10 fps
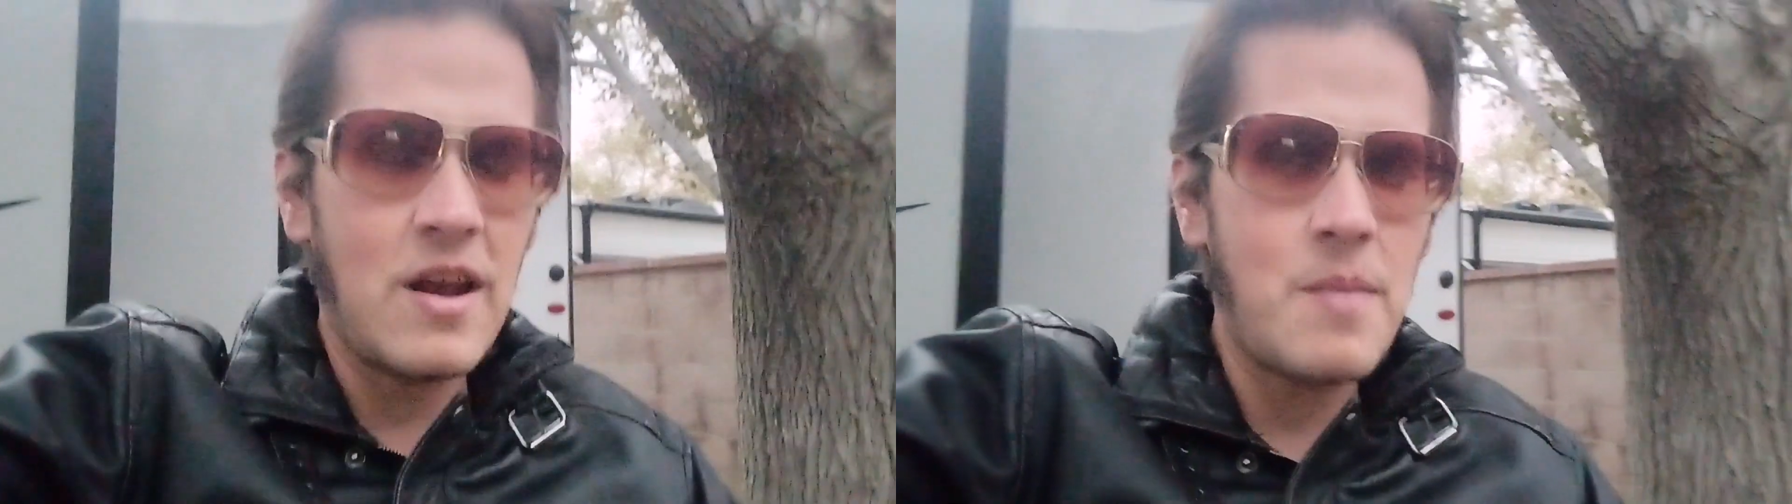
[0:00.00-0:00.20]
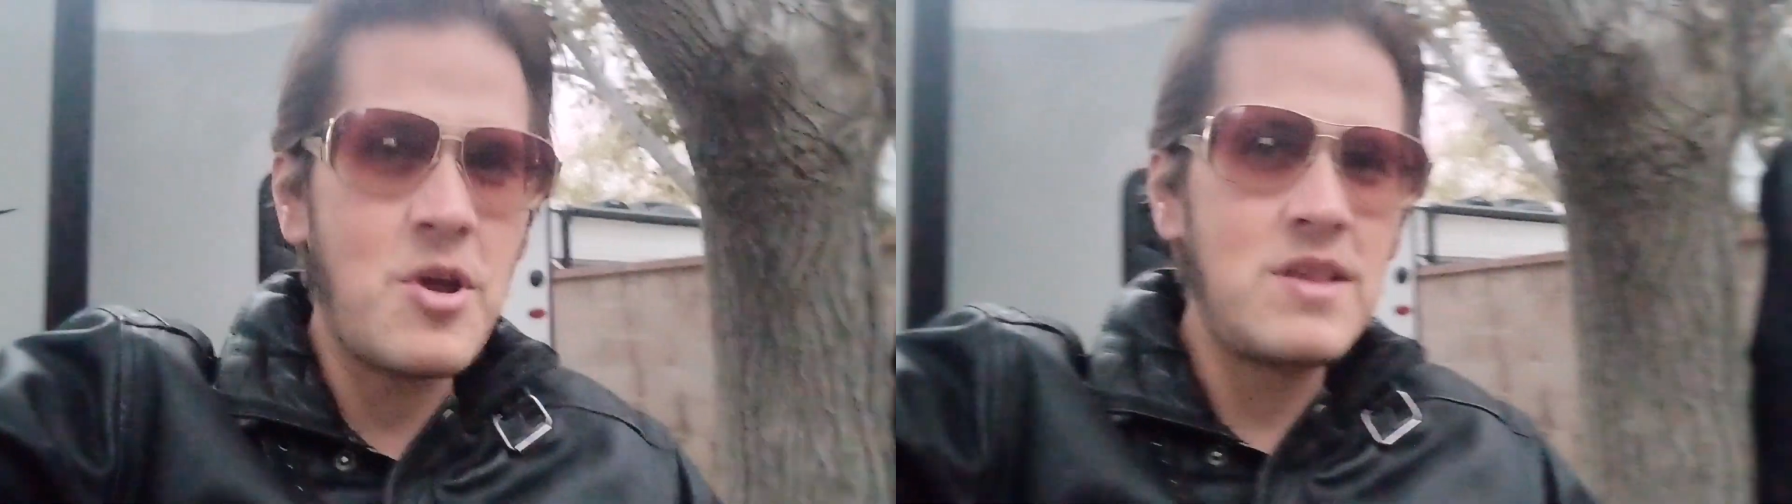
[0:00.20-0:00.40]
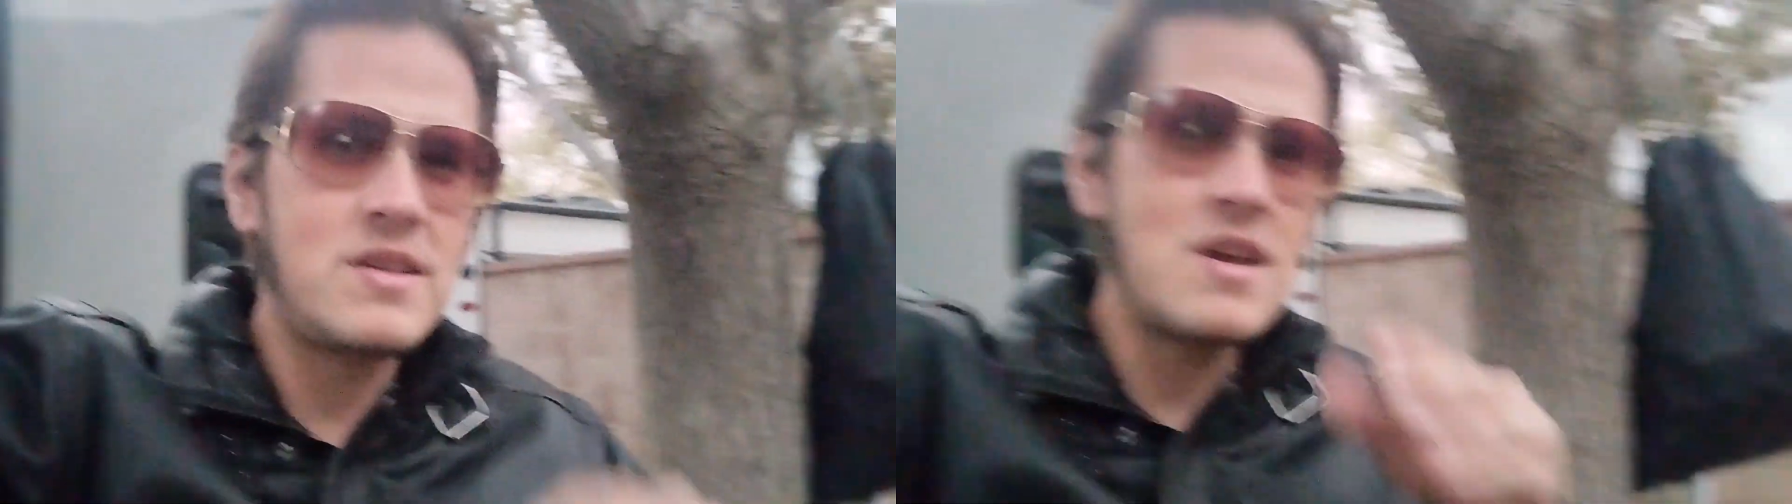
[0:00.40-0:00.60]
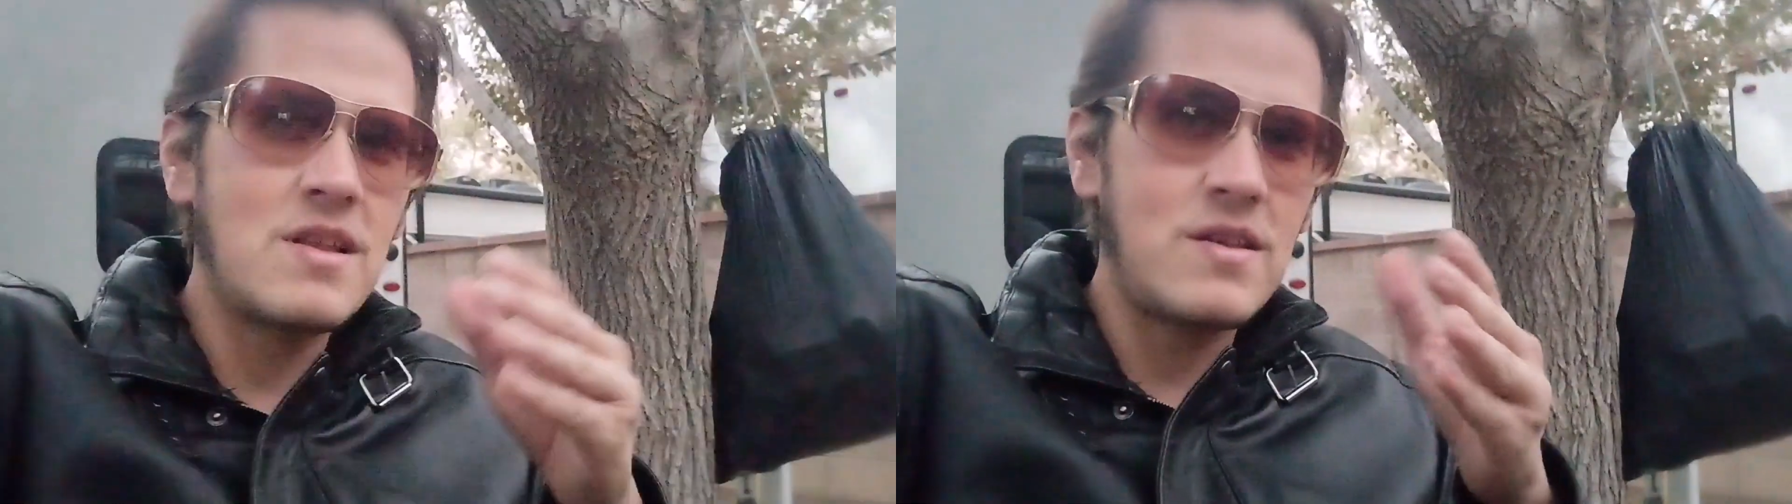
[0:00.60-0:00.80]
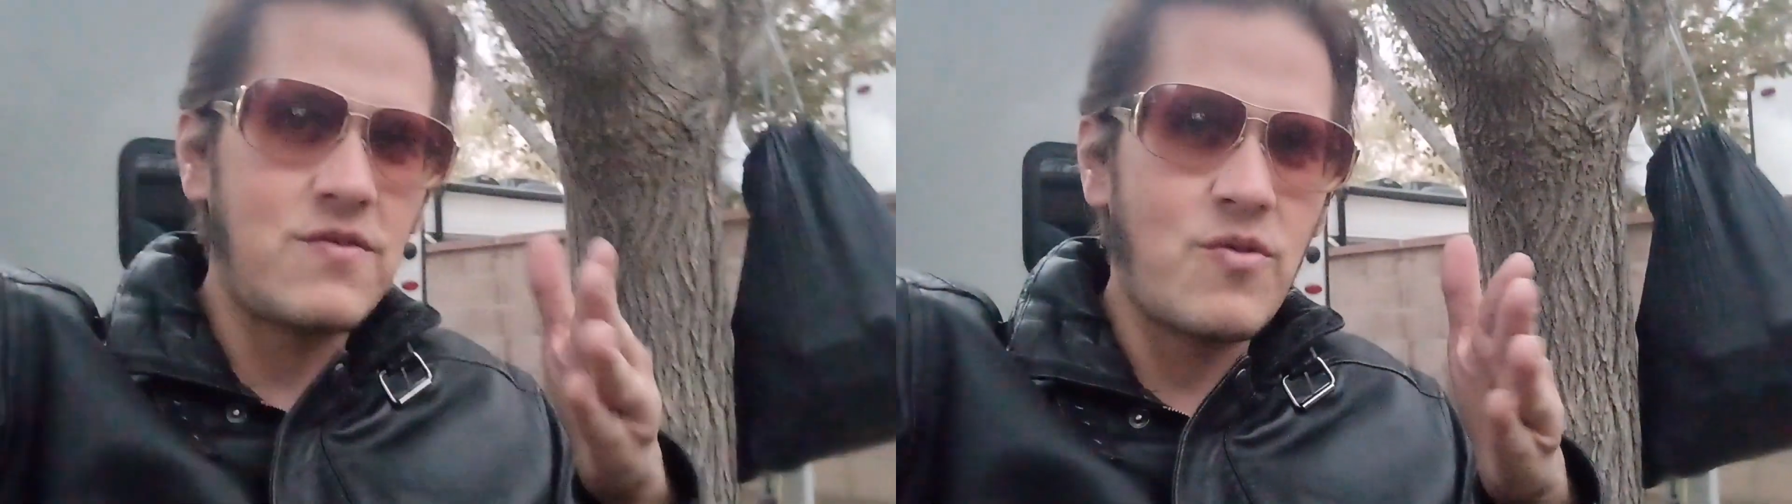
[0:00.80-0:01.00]
and I'm not
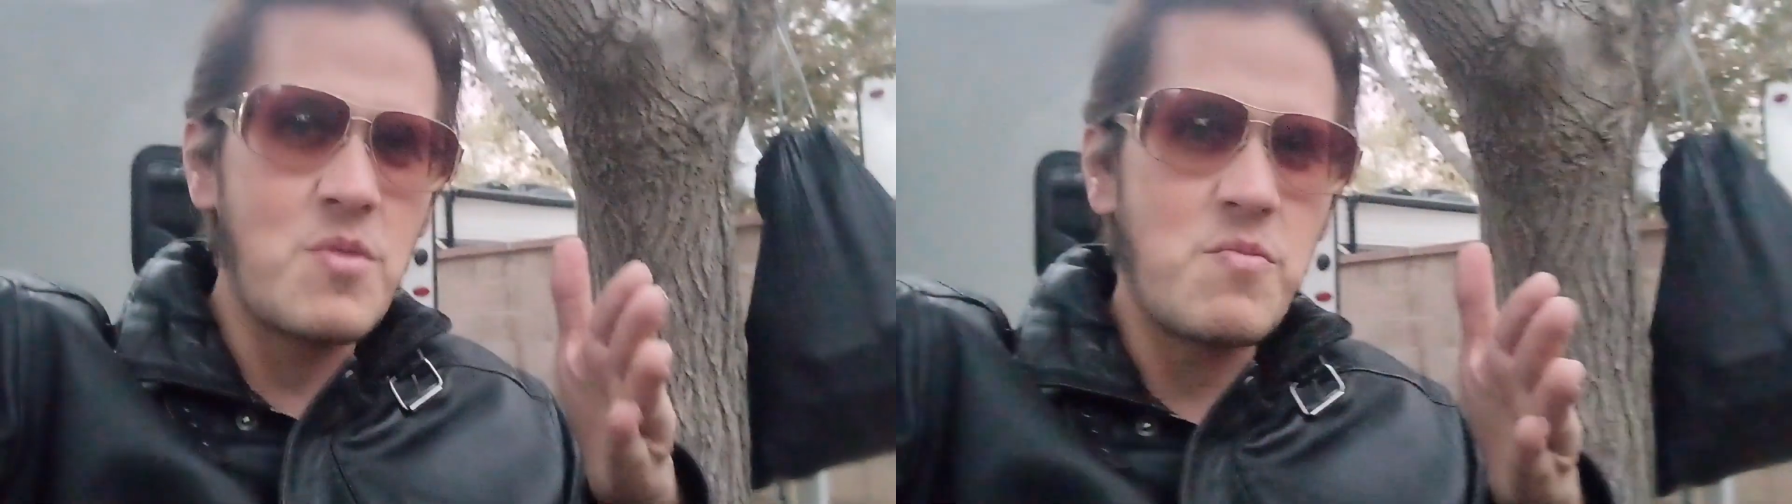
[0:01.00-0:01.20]
saying this from